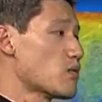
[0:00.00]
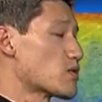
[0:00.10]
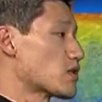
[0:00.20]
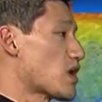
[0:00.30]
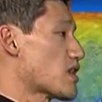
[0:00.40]
And
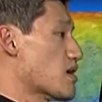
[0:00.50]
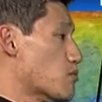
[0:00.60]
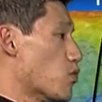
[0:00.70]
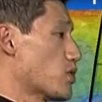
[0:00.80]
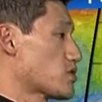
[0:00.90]
with a lot of
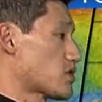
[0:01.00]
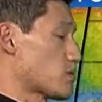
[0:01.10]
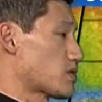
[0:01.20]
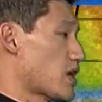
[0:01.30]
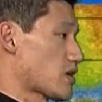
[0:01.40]
that moisture
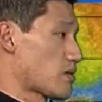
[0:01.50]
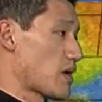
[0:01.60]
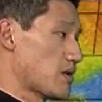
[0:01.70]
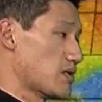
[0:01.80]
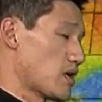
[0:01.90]
that we're talking
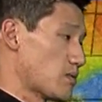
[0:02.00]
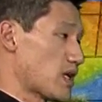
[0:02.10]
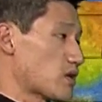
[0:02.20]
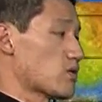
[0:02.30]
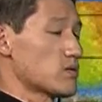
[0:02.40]
about in the air,
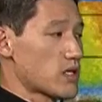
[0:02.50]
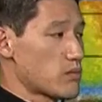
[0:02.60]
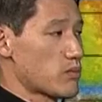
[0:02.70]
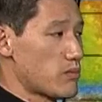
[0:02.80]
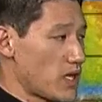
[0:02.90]
when that cold
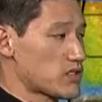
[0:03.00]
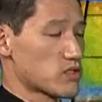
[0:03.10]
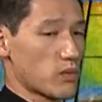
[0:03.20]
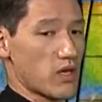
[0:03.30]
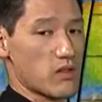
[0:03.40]
air makes
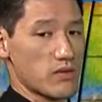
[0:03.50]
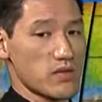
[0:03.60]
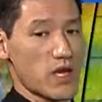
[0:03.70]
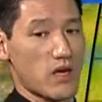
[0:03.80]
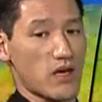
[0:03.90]
its way
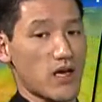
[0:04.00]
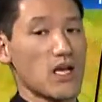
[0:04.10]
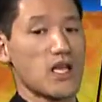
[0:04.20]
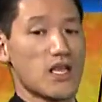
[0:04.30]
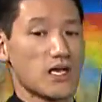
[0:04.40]
through the area,
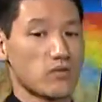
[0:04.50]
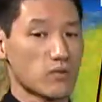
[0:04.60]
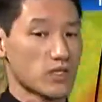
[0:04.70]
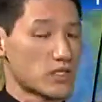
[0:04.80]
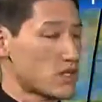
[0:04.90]
that's
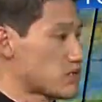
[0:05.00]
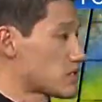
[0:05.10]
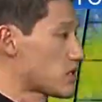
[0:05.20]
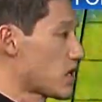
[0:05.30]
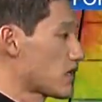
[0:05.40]
when we're going to start to
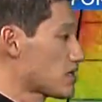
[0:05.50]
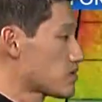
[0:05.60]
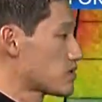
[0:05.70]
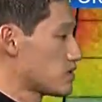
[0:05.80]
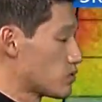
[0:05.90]
see a lot of
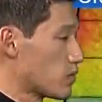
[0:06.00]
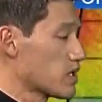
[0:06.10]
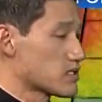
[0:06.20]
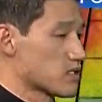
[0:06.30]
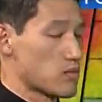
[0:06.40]
these
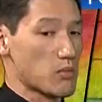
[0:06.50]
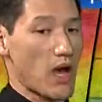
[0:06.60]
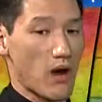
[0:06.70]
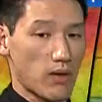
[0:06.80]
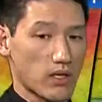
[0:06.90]
winds going to be
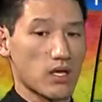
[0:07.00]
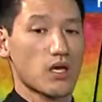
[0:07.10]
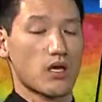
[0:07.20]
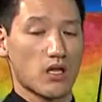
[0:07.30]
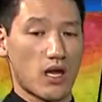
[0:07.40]
powering
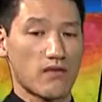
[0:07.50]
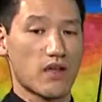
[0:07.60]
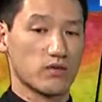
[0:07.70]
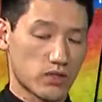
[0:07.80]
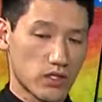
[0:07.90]
a lot of
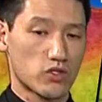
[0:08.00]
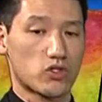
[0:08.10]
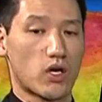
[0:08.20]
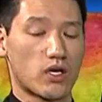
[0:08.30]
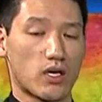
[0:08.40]
those
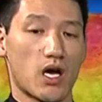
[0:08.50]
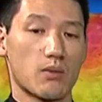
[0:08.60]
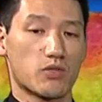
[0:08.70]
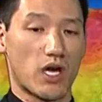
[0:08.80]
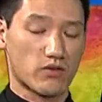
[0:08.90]
stronger
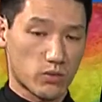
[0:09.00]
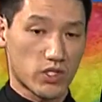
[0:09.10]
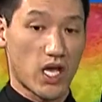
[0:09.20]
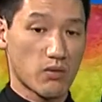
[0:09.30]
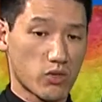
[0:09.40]
updrafts,
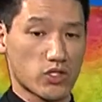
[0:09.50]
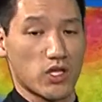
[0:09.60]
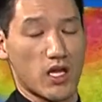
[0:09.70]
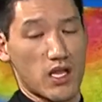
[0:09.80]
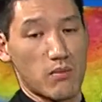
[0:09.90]
which can
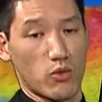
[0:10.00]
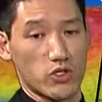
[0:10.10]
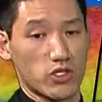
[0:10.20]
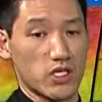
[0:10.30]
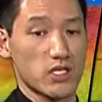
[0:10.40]
push a lot of that
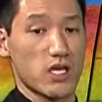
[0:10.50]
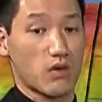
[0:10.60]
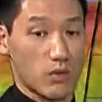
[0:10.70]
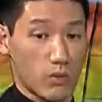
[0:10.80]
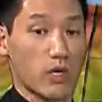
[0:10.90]
moisture into the
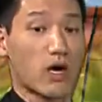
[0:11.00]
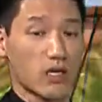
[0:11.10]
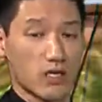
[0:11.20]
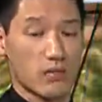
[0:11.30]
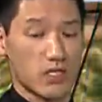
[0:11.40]
air. Well, we
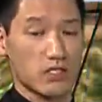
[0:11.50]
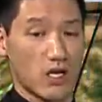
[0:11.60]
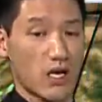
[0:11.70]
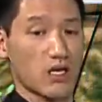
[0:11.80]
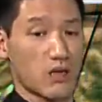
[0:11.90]
are going to be
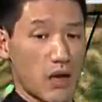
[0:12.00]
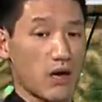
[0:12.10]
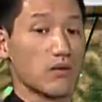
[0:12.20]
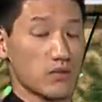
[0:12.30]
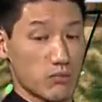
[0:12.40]
talking
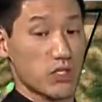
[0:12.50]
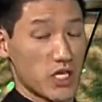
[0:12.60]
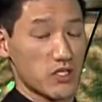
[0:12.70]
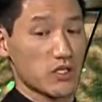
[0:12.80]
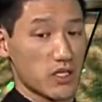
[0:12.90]
about
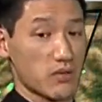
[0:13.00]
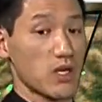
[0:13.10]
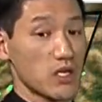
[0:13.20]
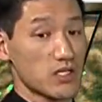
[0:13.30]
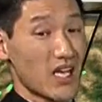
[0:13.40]
potentially
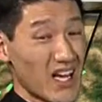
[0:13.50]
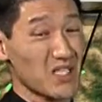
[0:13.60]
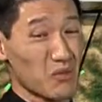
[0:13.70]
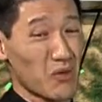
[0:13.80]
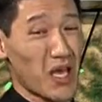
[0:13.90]

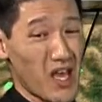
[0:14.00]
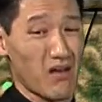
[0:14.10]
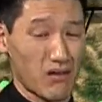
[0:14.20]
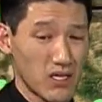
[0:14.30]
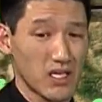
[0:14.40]
sizable
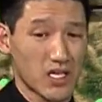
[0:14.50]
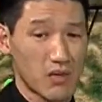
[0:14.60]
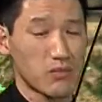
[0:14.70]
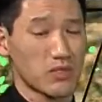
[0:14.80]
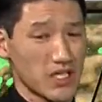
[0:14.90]
hail, a
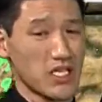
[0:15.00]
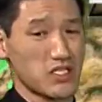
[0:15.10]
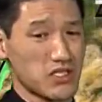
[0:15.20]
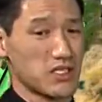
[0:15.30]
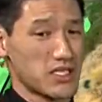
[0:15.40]
couple of
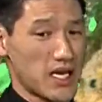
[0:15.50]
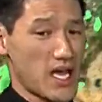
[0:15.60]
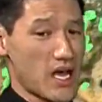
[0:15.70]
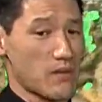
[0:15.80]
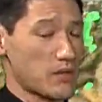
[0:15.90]
inches in
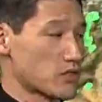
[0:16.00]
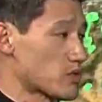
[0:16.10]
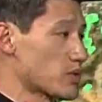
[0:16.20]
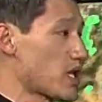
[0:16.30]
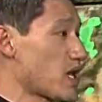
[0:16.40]
diameter.
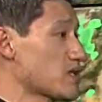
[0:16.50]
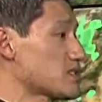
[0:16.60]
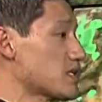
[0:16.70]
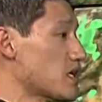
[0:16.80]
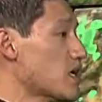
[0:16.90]
So we can
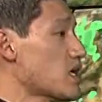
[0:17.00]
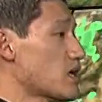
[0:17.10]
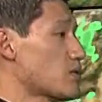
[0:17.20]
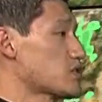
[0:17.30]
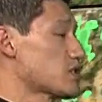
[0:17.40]
see,
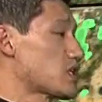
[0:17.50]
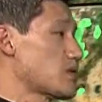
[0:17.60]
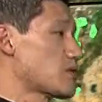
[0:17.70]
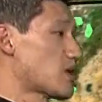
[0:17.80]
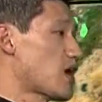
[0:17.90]
I want you to
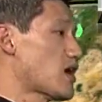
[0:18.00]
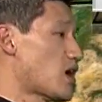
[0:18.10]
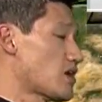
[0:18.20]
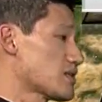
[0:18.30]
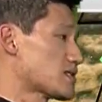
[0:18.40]
keep your eye
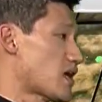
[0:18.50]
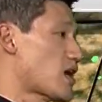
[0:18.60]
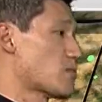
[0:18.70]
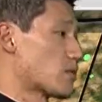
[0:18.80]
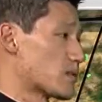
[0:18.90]
on the
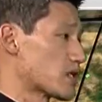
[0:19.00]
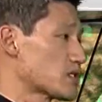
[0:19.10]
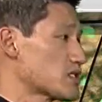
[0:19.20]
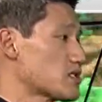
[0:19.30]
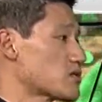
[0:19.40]
time where we're
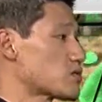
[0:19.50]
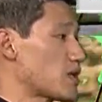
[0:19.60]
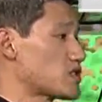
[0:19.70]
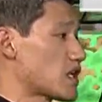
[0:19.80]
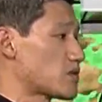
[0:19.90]
going to see those
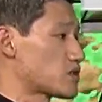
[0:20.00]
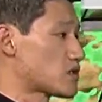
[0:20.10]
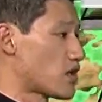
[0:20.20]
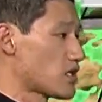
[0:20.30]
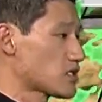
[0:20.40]
rain showers
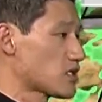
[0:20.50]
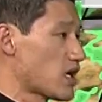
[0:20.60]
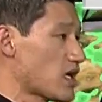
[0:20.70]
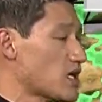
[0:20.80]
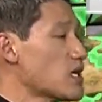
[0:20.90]
starting
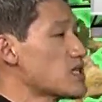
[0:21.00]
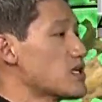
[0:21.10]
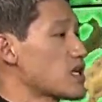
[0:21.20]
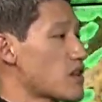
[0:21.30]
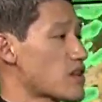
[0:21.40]
tonight.
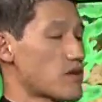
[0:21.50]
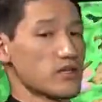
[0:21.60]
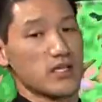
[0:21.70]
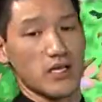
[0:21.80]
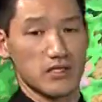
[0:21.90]
Then again,
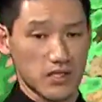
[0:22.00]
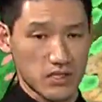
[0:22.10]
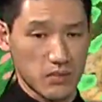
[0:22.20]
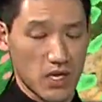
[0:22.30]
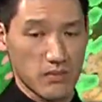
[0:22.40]
Thursday,
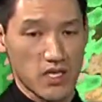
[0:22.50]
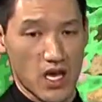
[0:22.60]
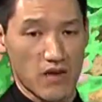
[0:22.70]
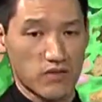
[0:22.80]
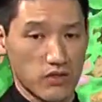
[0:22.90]
6 p.m. in the
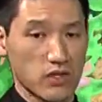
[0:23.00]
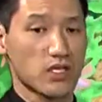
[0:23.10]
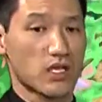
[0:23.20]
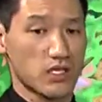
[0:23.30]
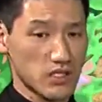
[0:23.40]
afternoon,
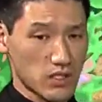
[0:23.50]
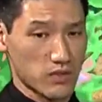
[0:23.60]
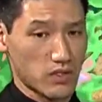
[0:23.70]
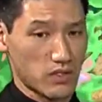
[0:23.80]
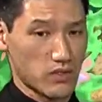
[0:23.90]
going to see
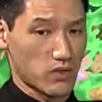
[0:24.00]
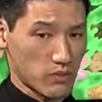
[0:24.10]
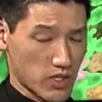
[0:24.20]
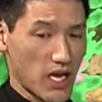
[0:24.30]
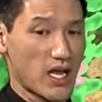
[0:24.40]
those
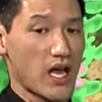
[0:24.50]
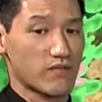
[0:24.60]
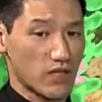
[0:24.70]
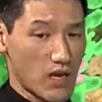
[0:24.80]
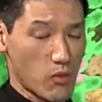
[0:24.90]
thunderstorms kind of
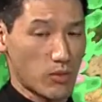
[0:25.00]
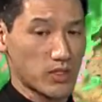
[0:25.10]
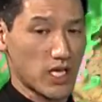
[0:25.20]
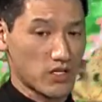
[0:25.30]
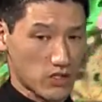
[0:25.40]
have a lot more
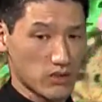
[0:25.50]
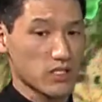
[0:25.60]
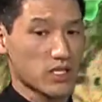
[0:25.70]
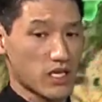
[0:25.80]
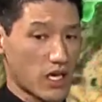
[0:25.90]
potential
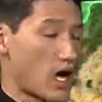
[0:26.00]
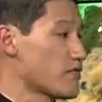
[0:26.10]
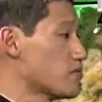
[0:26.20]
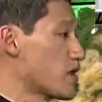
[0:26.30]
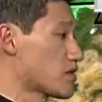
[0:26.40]
to kick
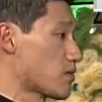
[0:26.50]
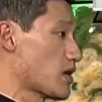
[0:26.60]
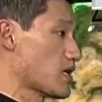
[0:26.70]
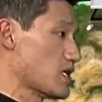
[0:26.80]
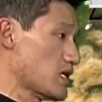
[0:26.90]
off and make their
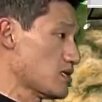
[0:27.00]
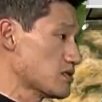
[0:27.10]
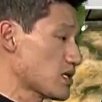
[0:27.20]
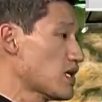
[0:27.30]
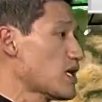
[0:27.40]
way
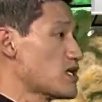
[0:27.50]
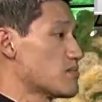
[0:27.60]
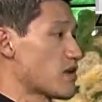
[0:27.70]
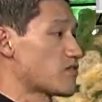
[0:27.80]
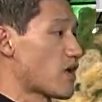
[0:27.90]
east. And
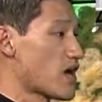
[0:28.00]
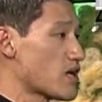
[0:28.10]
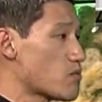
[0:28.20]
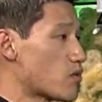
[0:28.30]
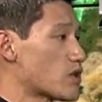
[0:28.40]
then by
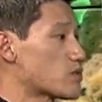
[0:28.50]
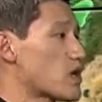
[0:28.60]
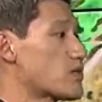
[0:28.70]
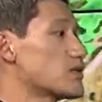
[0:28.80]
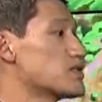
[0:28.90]
Friday morning, we're
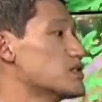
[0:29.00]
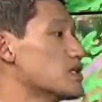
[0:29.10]
not really